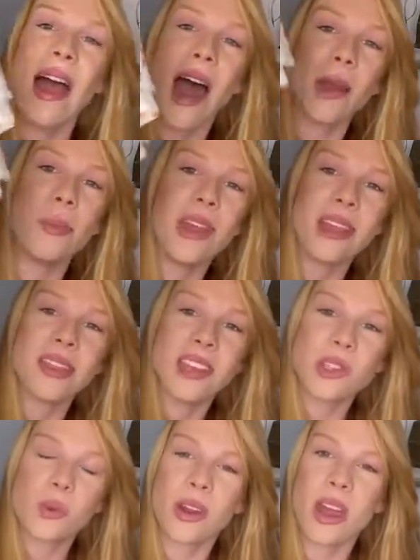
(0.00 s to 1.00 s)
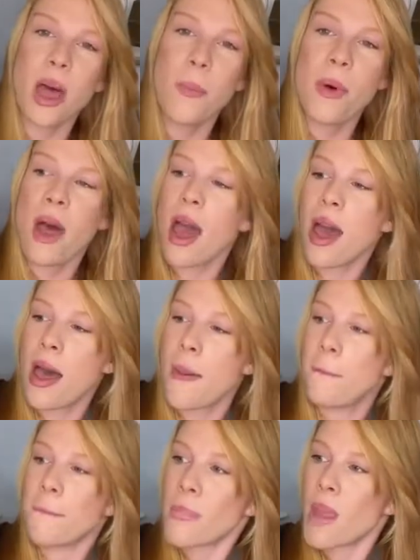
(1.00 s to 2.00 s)
I picked this one up
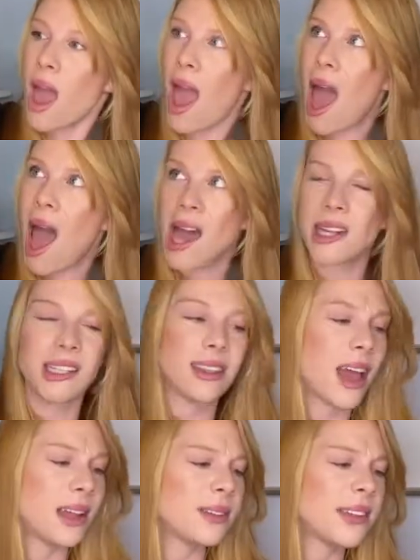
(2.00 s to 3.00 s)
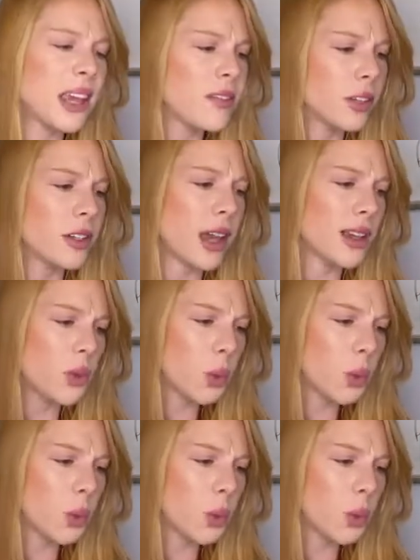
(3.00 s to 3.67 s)
at that Savers as